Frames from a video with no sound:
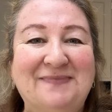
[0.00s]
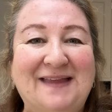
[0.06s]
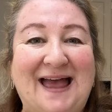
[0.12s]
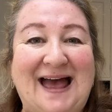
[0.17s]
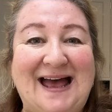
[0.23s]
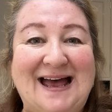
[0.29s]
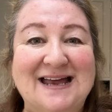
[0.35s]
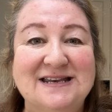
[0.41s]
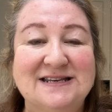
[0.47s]

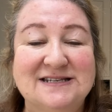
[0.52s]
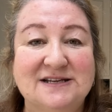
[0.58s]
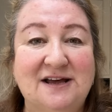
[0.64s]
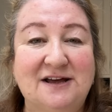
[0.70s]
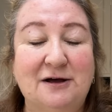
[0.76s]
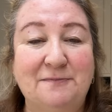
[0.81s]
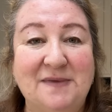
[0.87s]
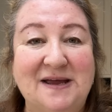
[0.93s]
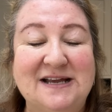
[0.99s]
And
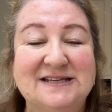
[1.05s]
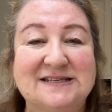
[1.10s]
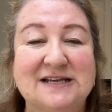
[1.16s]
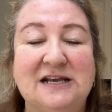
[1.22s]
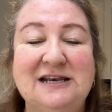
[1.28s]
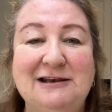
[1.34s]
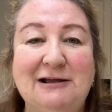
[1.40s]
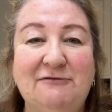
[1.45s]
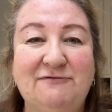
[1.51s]
it's a
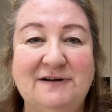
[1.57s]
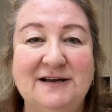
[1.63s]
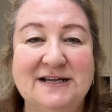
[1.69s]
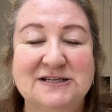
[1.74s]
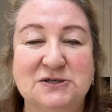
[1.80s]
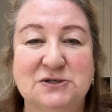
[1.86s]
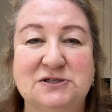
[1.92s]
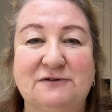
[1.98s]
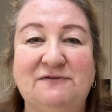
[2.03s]
lovely
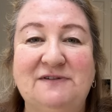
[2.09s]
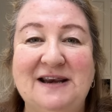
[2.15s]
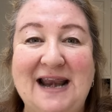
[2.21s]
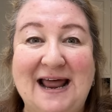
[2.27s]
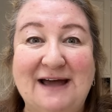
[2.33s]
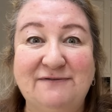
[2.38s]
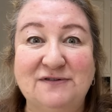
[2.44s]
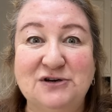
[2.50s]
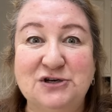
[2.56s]
sort of
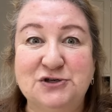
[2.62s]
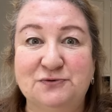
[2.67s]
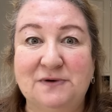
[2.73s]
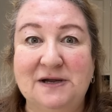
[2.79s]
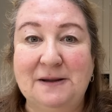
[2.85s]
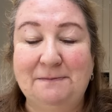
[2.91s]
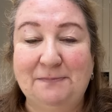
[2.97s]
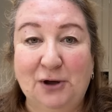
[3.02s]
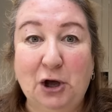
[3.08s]

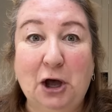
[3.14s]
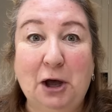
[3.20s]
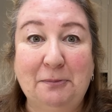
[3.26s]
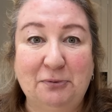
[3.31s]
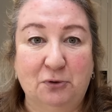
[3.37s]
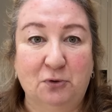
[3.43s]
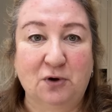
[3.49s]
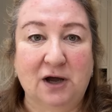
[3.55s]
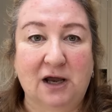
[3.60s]
lavendery
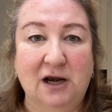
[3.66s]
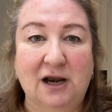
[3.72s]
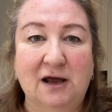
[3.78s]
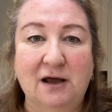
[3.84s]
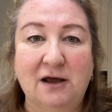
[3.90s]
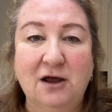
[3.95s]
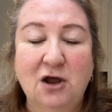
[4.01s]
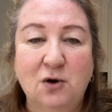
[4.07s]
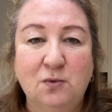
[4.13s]
purple
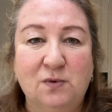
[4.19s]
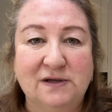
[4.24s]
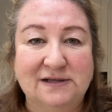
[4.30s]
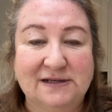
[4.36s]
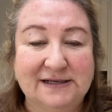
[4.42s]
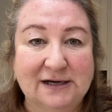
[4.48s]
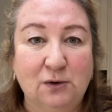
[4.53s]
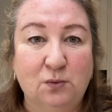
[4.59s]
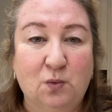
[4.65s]
colour with
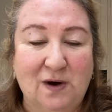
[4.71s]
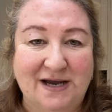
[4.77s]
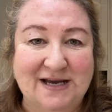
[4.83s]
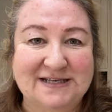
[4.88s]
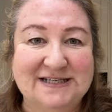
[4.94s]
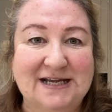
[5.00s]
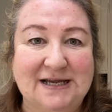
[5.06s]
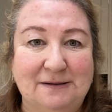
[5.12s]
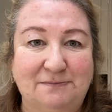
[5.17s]
little white
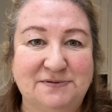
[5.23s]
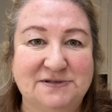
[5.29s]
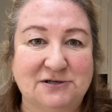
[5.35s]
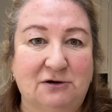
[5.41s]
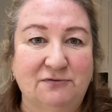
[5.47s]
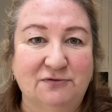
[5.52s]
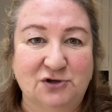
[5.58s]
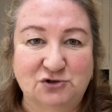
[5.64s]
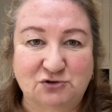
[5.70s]
tips
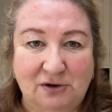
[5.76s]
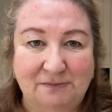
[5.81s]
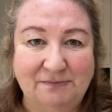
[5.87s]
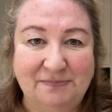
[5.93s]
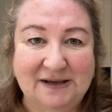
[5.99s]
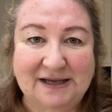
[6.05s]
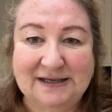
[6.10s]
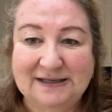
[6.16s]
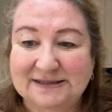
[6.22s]
on the
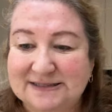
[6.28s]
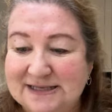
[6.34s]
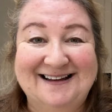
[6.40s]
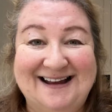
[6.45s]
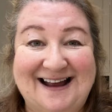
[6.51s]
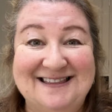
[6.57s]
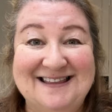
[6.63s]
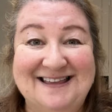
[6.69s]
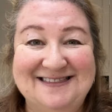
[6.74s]
trumpets.
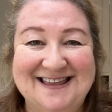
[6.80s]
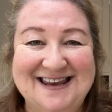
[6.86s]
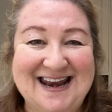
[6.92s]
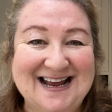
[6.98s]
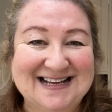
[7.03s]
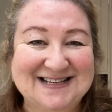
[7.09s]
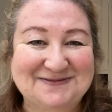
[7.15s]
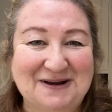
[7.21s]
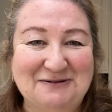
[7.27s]
And then the
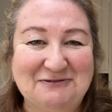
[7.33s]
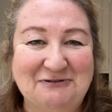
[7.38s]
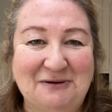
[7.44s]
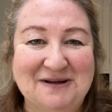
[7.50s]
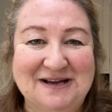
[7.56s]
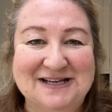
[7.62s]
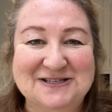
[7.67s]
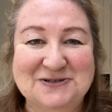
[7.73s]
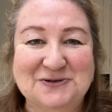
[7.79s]
next one I'm
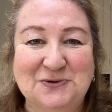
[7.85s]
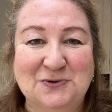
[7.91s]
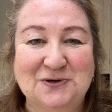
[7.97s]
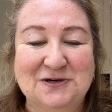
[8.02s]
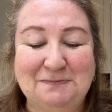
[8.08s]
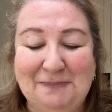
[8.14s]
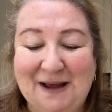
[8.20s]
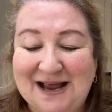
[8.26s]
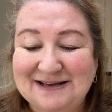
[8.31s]
growing is
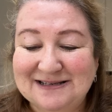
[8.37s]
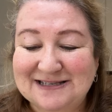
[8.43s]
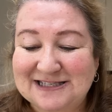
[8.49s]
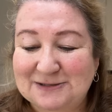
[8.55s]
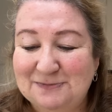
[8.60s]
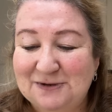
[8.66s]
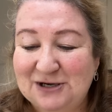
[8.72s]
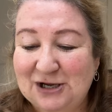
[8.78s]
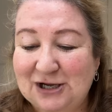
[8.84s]
called
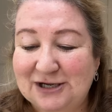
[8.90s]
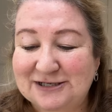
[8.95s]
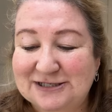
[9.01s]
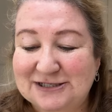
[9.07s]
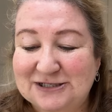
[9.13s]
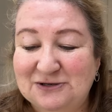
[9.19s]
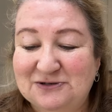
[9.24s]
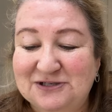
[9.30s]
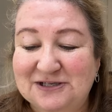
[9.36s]
Penstemon
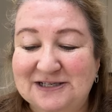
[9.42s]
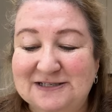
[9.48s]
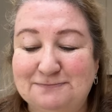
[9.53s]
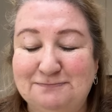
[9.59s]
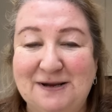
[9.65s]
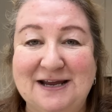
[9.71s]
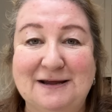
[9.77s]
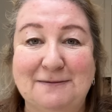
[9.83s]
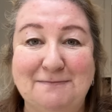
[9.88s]
Hirsutus
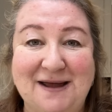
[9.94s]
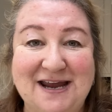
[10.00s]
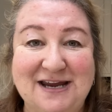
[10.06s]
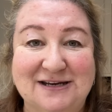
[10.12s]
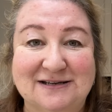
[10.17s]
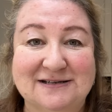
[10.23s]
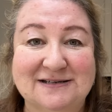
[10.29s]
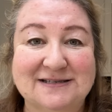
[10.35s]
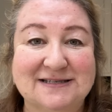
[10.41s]

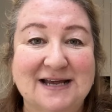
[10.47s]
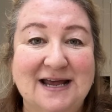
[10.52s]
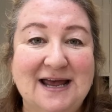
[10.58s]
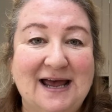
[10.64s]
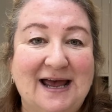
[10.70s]
Pygmaeus.